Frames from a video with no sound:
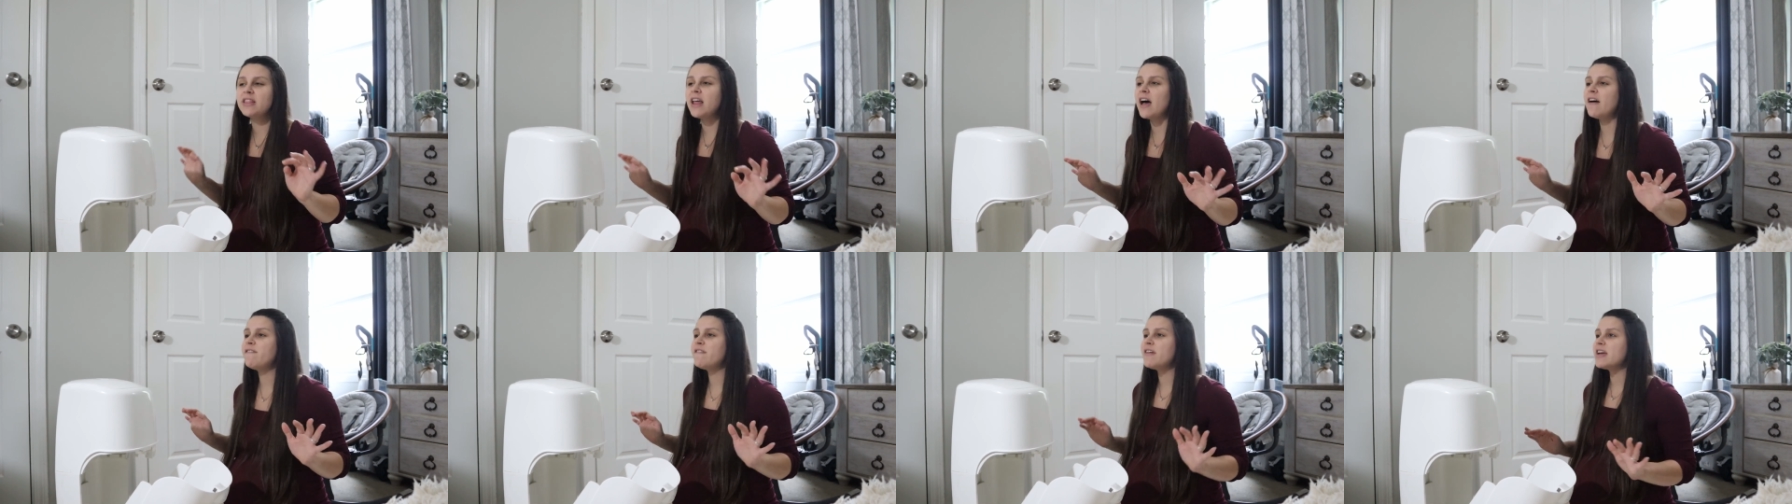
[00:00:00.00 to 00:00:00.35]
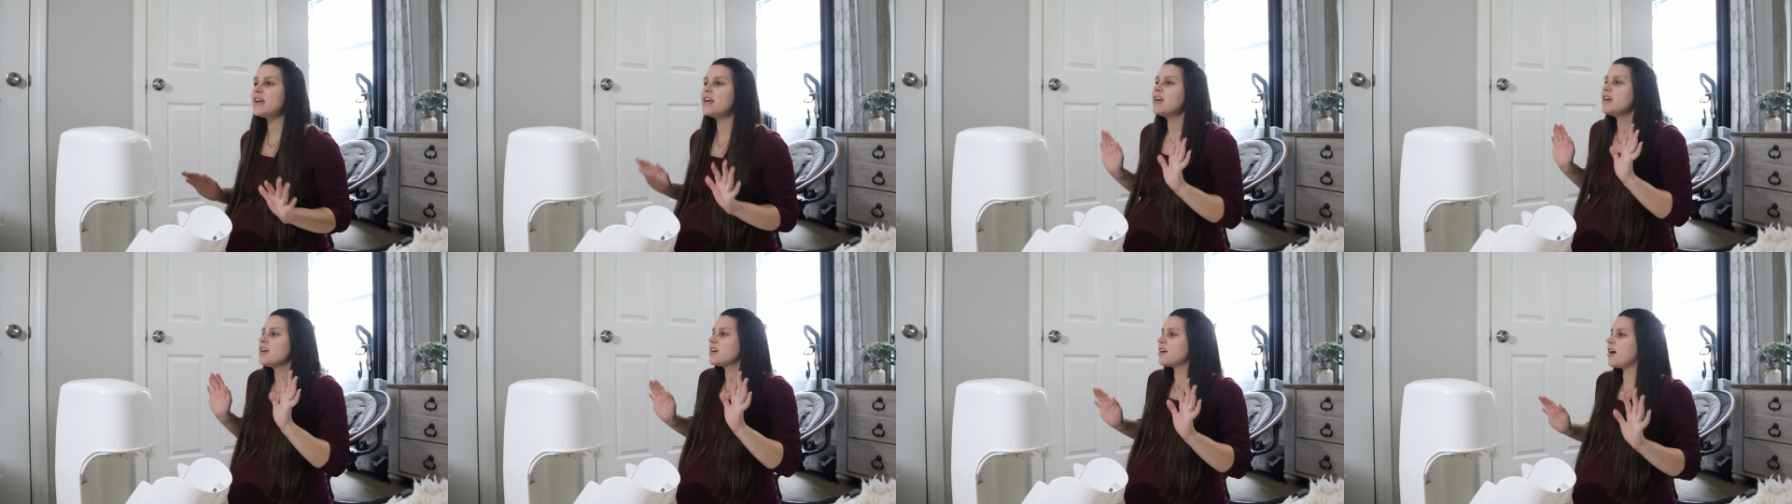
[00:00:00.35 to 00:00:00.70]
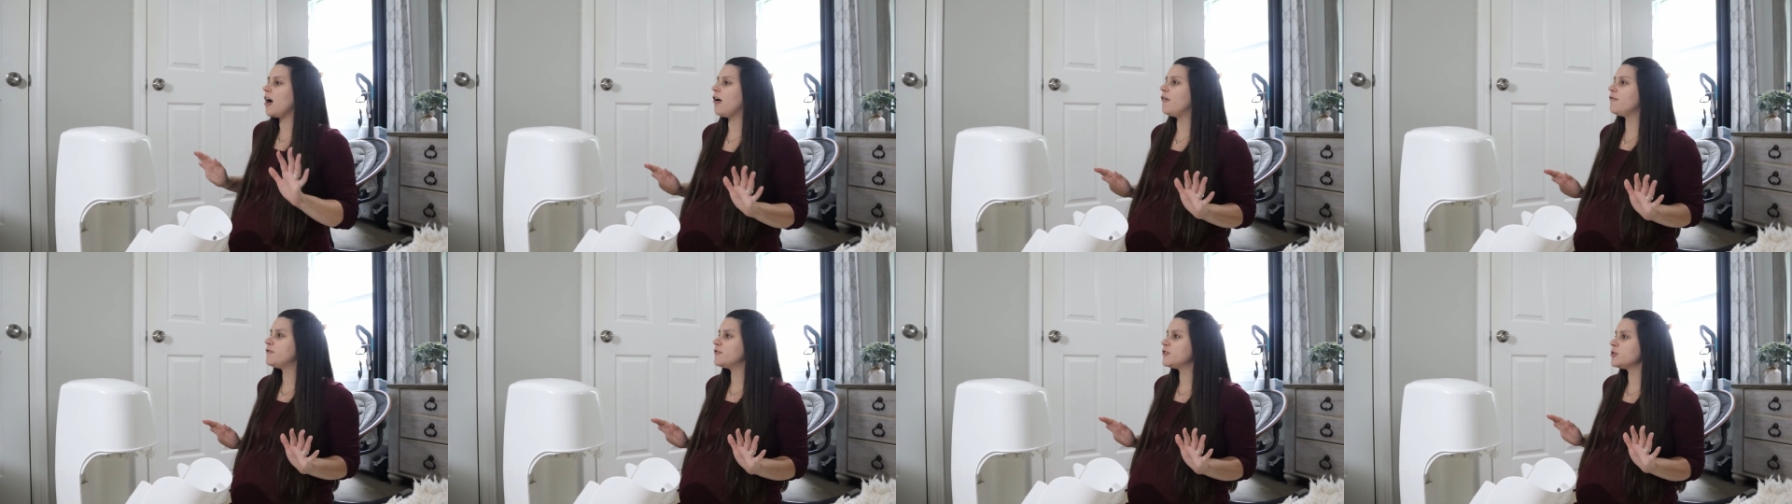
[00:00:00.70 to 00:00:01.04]
Love it,
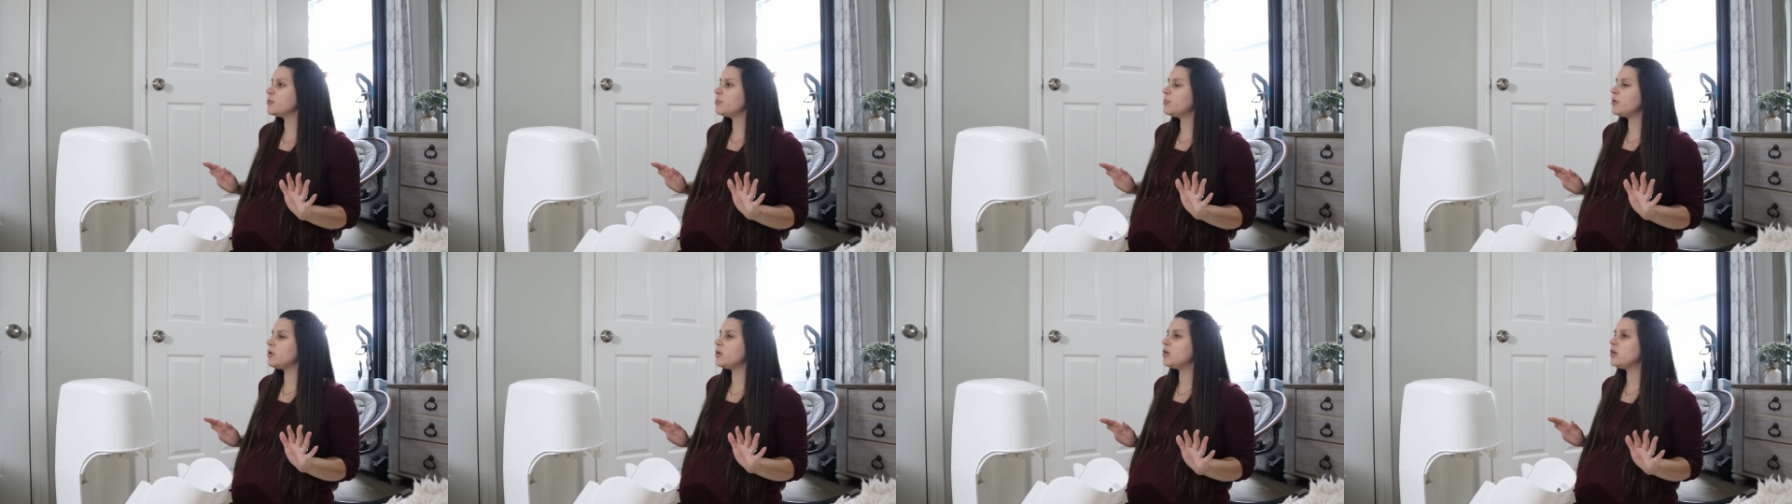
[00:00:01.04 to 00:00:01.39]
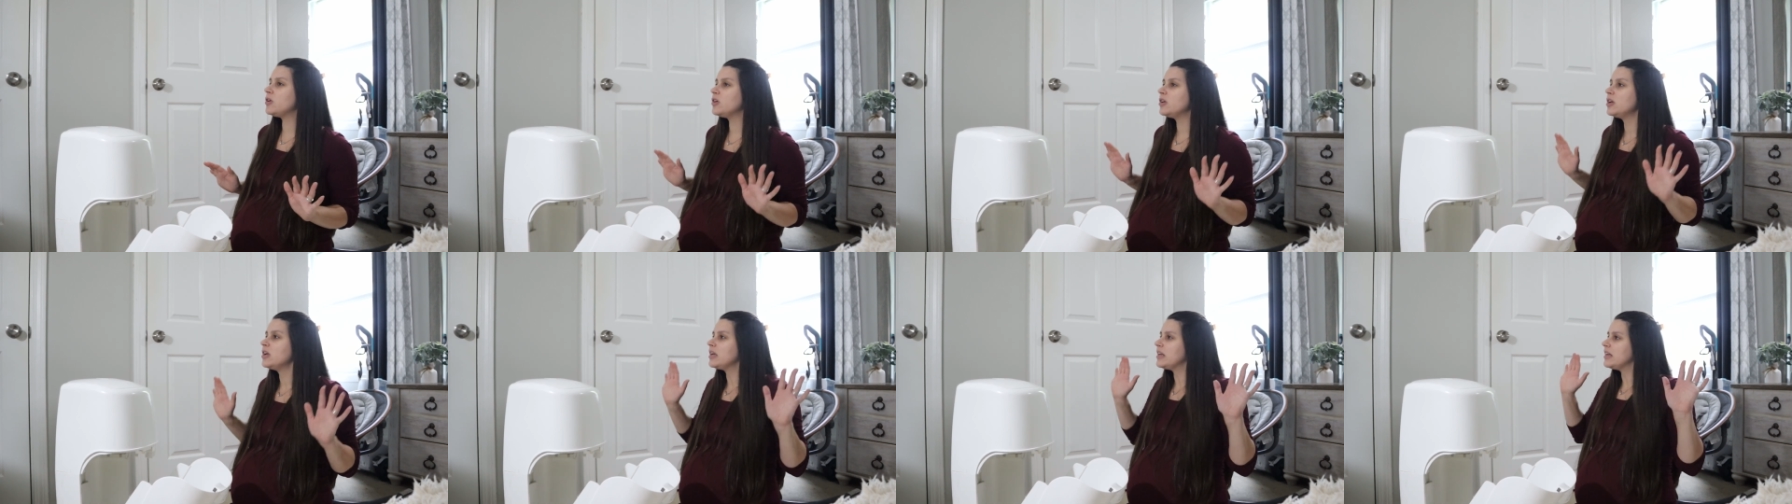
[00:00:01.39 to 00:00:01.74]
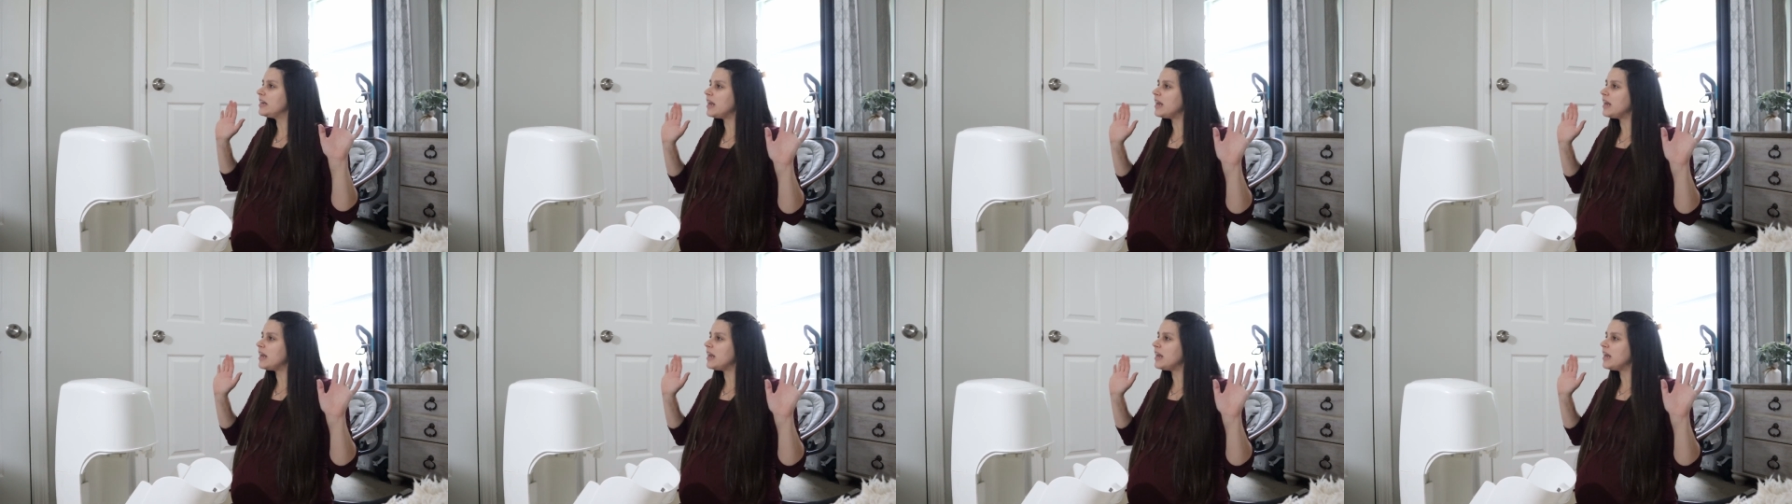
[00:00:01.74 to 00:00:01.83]
comfortable,